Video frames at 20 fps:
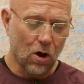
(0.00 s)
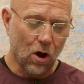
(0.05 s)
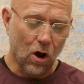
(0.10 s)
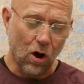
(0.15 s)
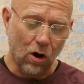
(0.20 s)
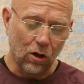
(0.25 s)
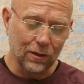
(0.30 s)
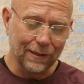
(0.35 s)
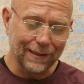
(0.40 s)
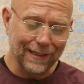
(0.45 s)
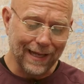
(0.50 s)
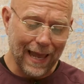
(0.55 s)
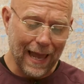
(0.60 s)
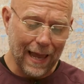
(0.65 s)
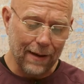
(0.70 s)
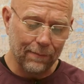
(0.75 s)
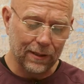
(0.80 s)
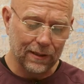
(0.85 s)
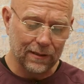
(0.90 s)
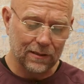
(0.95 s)
All
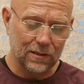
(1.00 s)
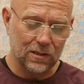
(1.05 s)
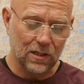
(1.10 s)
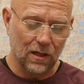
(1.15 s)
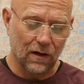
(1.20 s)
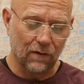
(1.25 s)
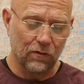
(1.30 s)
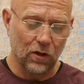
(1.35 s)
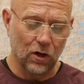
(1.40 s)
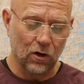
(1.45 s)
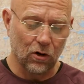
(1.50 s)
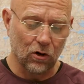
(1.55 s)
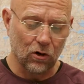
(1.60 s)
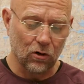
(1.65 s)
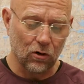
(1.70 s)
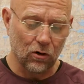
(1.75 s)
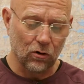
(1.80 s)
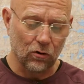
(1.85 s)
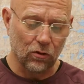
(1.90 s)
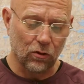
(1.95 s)
inhabitants of the
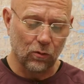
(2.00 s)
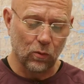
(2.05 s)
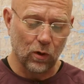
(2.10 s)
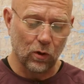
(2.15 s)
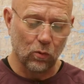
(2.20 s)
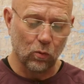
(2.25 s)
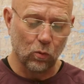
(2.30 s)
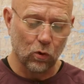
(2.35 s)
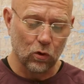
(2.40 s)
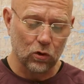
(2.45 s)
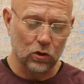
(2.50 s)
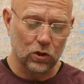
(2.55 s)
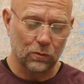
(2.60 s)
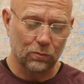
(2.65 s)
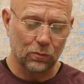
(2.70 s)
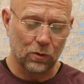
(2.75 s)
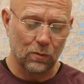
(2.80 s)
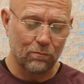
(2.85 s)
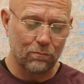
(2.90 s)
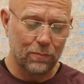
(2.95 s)
earth will
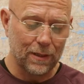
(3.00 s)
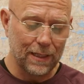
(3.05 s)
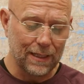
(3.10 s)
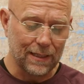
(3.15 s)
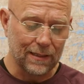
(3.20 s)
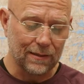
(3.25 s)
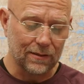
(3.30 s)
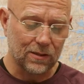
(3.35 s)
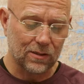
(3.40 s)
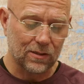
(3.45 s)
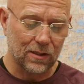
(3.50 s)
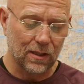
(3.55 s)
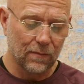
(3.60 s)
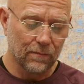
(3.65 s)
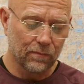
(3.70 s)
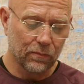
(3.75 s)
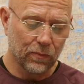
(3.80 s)
worship the beast,